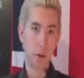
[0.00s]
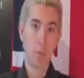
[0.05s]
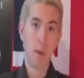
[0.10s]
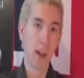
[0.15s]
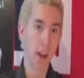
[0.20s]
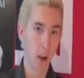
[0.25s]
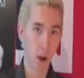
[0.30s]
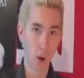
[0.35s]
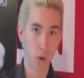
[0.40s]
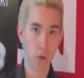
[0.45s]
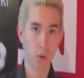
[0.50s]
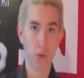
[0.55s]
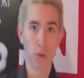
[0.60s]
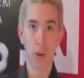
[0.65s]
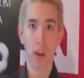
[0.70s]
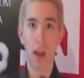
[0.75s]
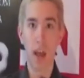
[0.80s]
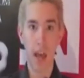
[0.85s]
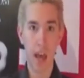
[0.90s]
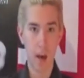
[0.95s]
Tomatoes,
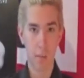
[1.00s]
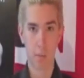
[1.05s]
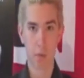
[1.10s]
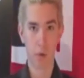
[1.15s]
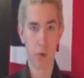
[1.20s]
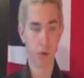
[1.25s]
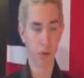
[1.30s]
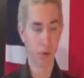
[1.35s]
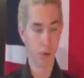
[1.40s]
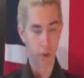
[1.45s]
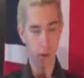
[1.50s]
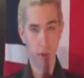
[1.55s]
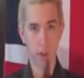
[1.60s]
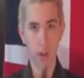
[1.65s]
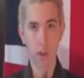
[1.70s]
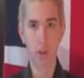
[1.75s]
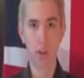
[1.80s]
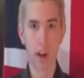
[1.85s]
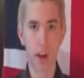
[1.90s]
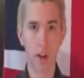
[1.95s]
apples,
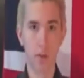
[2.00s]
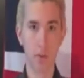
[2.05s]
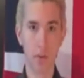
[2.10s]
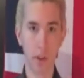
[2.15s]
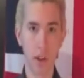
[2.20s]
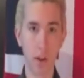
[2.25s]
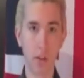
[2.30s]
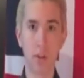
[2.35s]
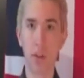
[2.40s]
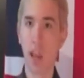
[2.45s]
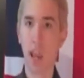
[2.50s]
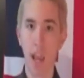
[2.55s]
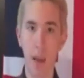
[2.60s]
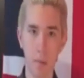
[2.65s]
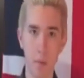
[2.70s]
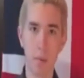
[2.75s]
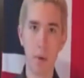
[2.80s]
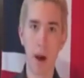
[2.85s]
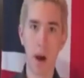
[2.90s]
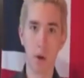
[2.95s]
these kinds of things came
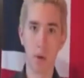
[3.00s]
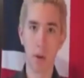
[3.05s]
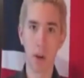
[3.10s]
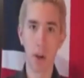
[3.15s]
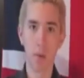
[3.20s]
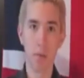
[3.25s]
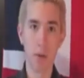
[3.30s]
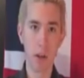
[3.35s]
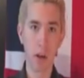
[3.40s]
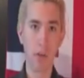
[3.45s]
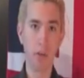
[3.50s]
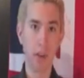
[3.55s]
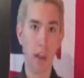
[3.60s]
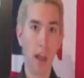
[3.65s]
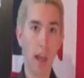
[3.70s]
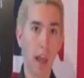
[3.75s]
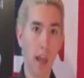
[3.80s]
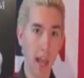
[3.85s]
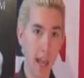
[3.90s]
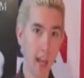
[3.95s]
about because
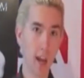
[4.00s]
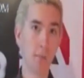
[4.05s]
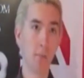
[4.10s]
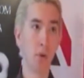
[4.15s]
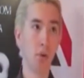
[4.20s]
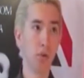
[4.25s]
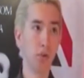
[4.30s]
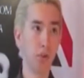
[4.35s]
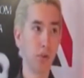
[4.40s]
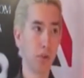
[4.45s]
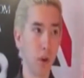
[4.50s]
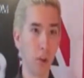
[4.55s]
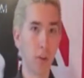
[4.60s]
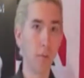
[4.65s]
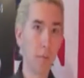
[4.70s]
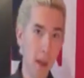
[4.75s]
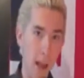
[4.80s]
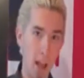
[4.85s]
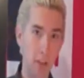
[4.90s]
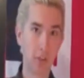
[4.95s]
animals saw
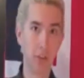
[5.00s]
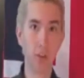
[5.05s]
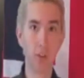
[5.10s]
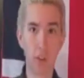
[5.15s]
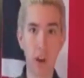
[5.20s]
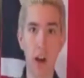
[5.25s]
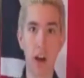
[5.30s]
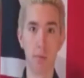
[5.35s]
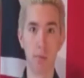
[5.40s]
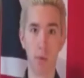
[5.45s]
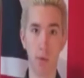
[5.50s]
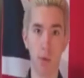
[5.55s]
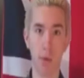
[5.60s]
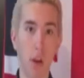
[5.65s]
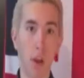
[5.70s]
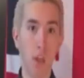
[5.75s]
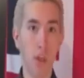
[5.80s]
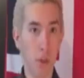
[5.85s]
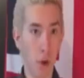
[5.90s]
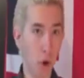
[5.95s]
them as
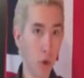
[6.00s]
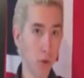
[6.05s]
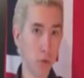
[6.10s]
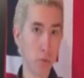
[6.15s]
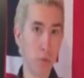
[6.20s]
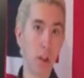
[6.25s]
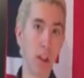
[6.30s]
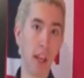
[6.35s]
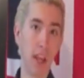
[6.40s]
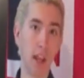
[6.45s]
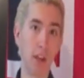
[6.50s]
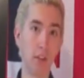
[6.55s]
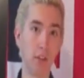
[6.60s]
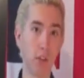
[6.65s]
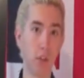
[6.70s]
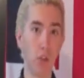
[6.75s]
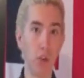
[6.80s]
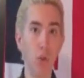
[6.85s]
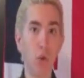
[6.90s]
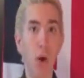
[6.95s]
desirable. Those
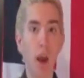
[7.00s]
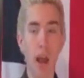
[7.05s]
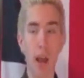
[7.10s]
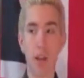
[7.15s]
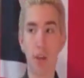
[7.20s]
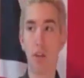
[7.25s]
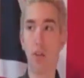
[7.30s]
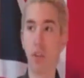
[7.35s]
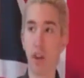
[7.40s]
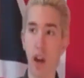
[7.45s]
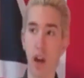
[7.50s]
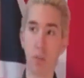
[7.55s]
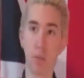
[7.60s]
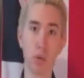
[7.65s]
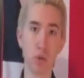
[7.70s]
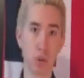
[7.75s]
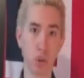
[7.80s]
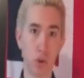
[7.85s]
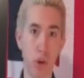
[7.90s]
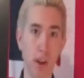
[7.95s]
plants who had
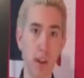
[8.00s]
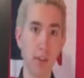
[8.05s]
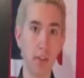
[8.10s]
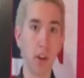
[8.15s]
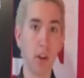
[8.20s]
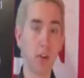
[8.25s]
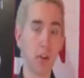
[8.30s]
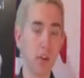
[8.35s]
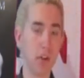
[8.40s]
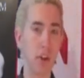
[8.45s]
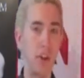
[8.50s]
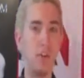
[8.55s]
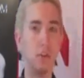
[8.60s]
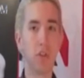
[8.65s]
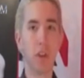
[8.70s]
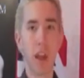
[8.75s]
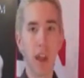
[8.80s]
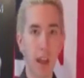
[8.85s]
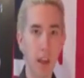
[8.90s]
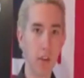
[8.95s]
desirable traits, such
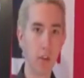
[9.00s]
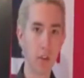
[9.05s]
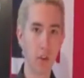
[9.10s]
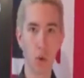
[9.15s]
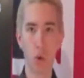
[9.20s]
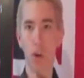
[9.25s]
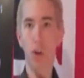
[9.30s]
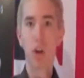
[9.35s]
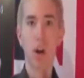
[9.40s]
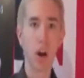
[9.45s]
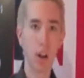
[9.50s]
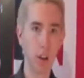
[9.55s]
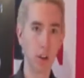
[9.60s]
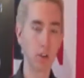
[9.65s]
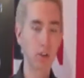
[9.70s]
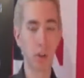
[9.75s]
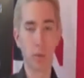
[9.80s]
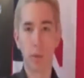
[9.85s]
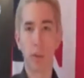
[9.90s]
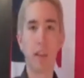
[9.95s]
as taste or
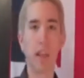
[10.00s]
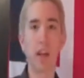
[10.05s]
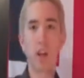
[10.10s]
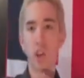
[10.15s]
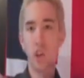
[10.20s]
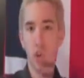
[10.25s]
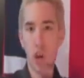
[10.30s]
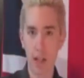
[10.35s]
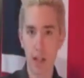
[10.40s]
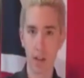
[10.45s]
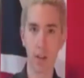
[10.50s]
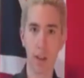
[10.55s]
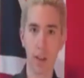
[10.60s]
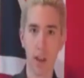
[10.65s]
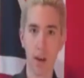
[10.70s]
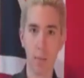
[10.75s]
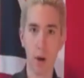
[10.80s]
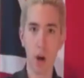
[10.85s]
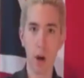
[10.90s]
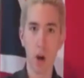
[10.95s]
color, something that attracted
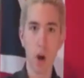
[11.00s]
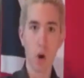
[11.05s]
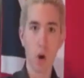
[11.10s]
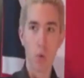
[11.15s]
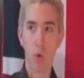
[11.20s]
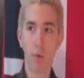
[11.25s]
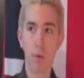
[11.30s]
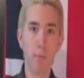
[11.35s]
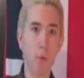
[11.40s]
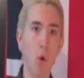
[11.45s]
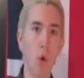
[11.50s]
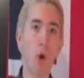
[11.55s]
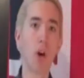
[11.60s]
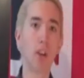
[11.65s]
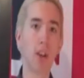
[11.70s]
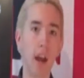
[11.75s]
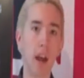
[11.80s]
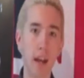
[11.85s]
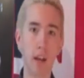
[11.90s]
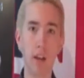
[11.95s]
them, were
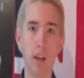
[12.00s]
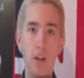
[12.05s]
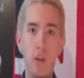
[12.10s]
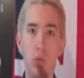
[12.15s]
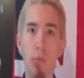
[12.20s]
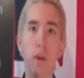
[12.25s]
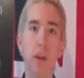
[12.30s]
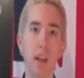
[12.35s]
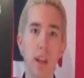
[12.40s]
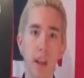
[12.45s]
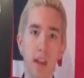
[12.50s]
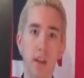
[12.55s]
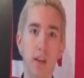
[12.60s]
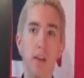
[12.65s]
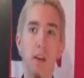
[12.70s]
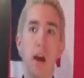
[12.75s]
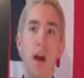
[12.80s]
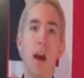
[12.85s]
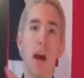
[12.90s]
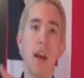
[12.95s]
more likely to be
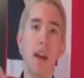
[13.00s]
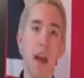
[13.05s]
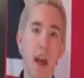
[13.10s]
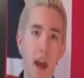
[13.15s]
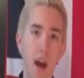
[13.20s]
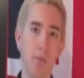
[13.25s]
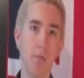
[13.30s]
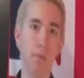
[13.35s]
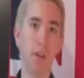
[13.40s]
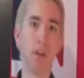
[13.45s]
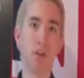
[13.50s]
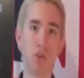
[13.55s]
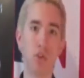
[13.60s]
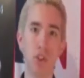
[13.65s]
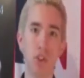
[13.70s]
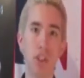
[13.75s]
eaten and have their